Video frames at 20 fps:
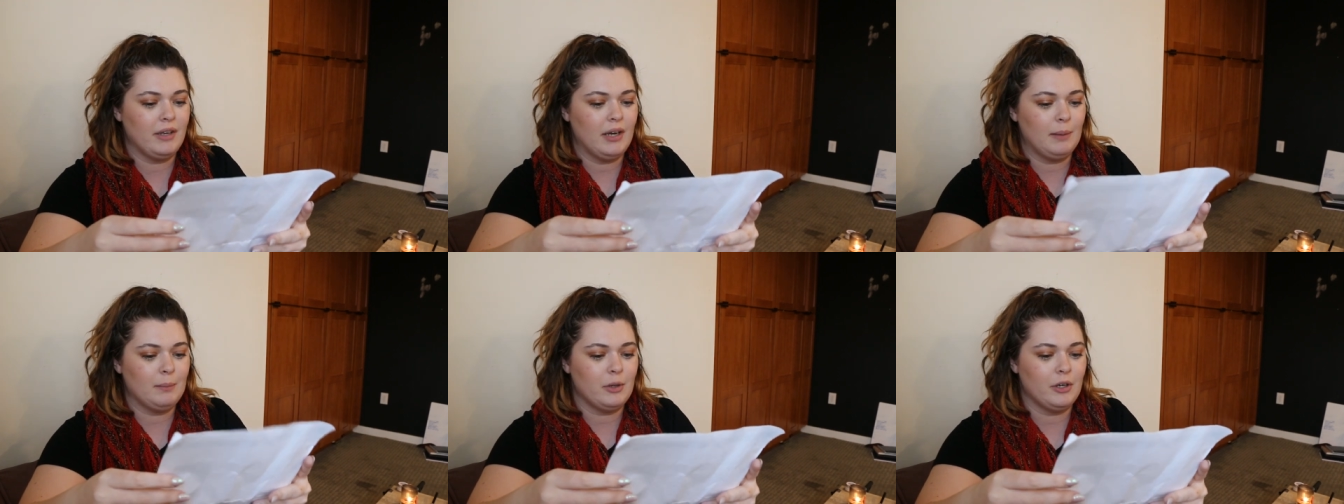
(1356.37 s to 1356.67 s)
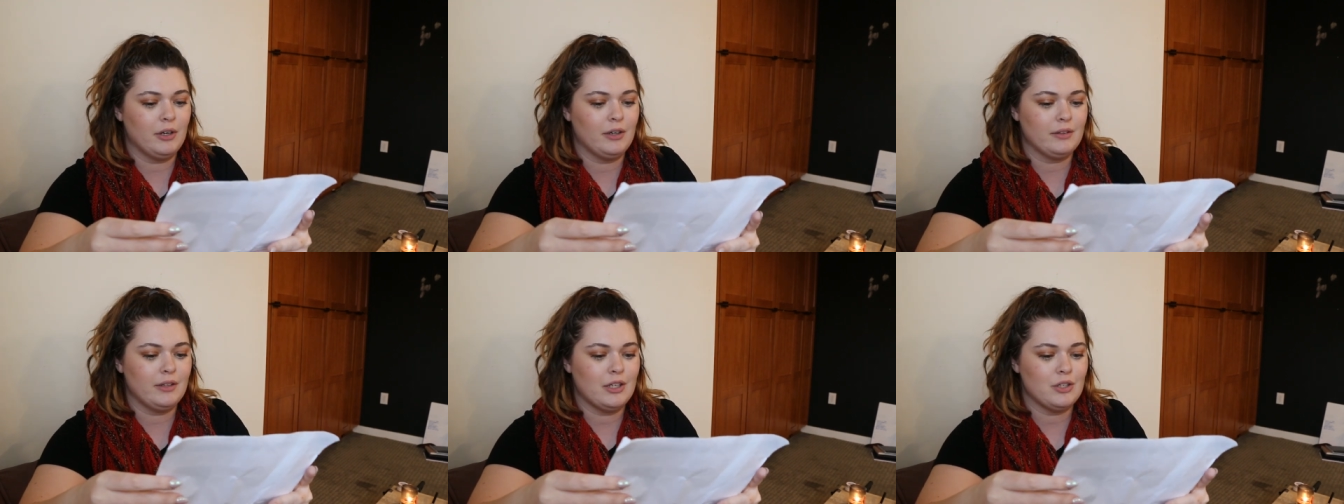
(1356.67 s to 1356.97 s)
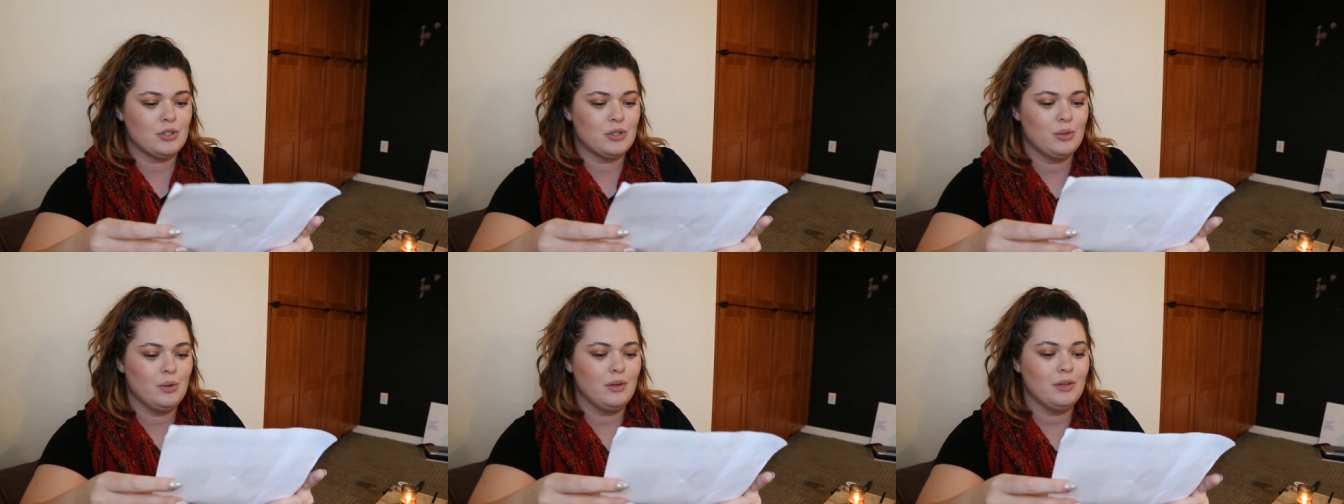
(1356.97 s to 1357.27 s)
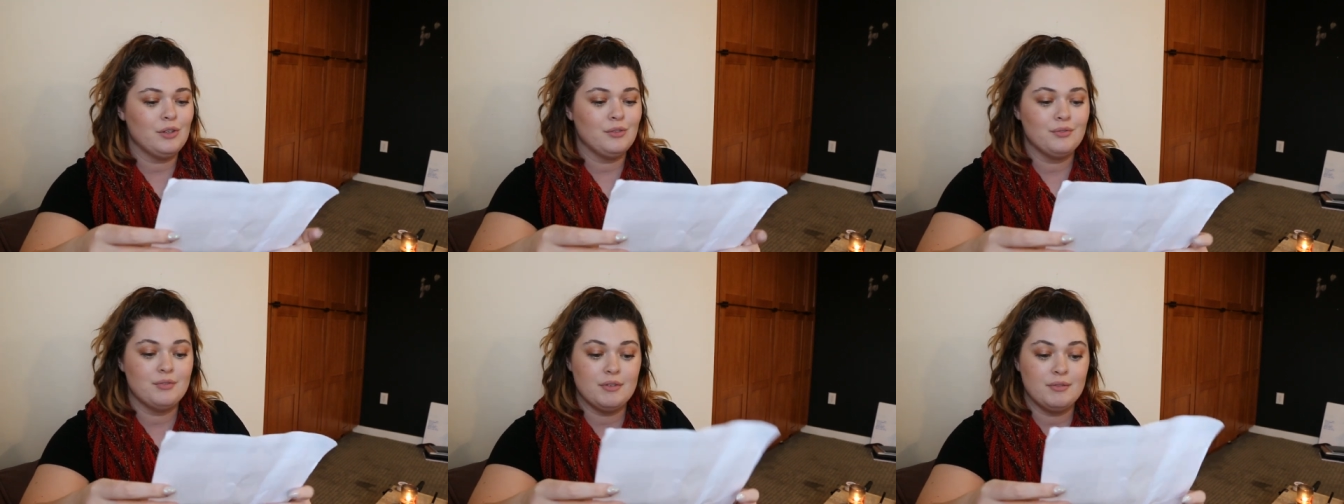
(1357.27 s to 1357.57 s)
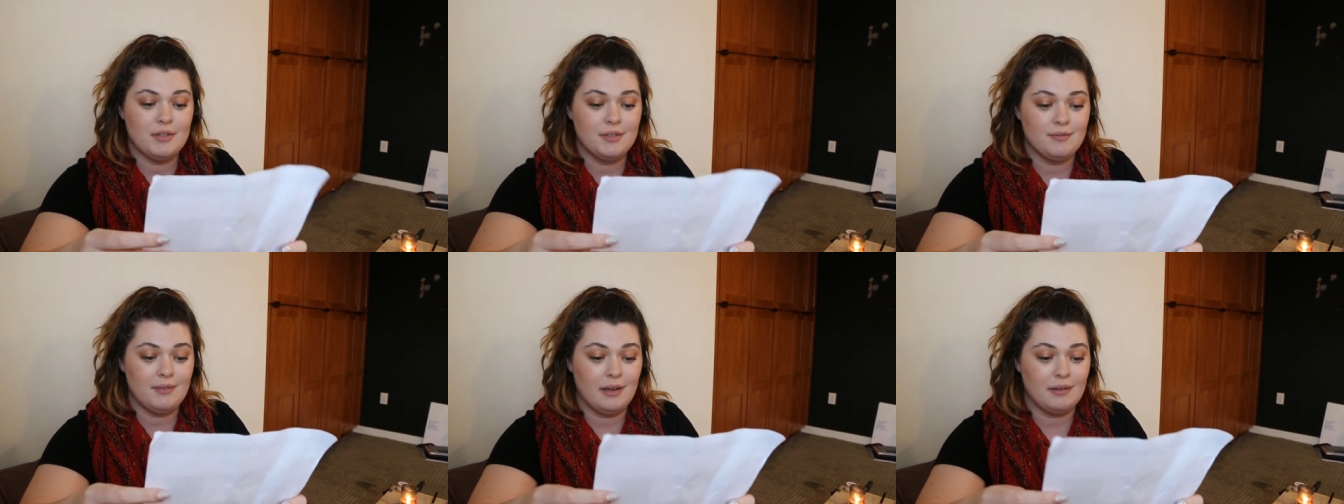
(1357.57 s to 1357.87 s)
I'm currently at
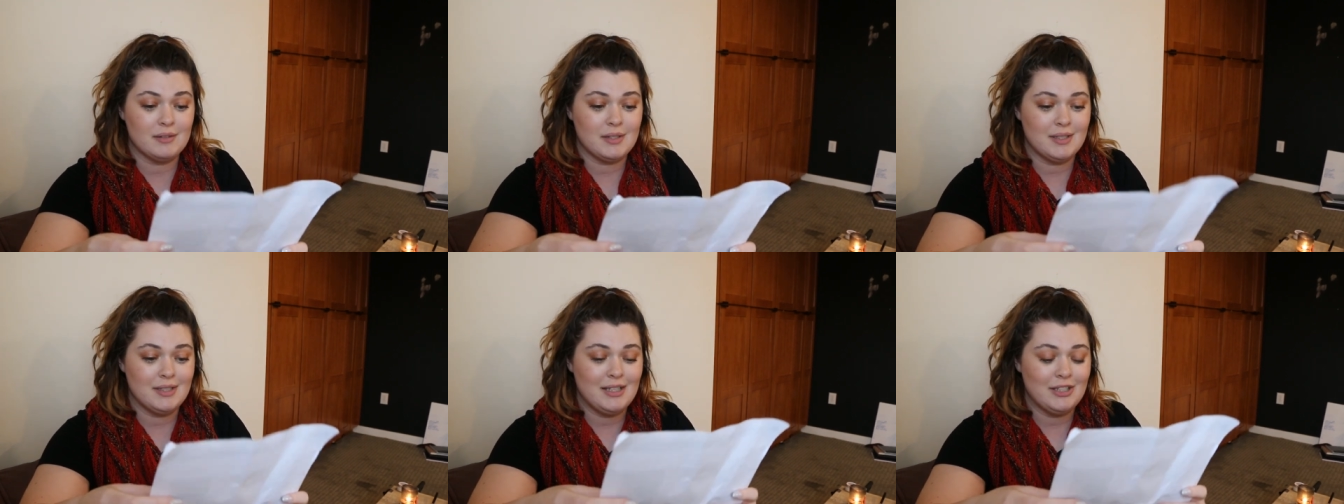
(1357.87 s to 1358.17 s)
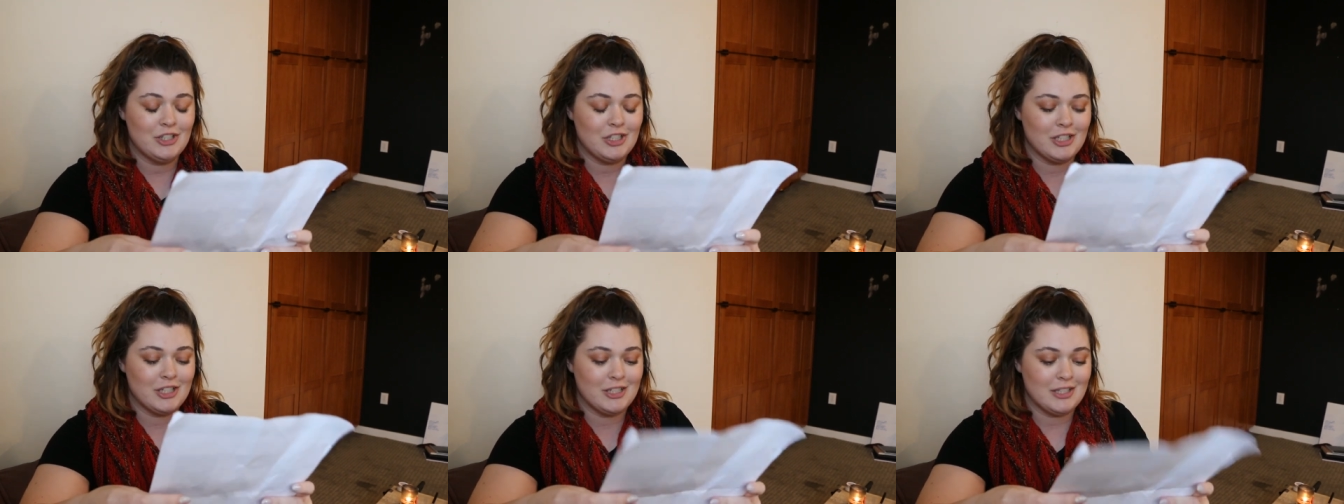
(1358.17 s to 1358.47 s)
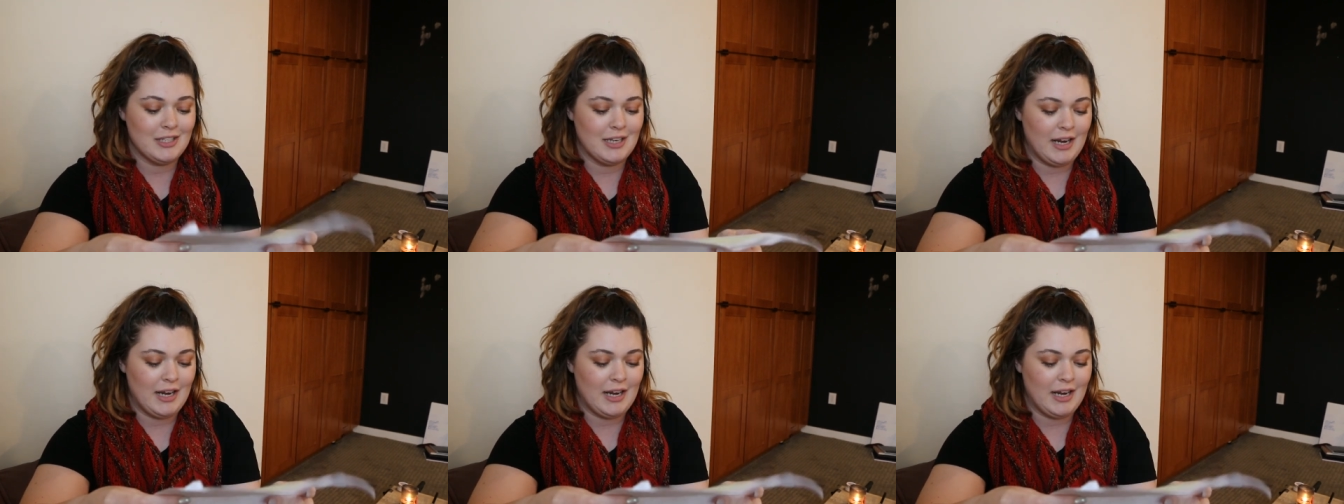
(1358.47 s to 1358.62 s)
255 stitches,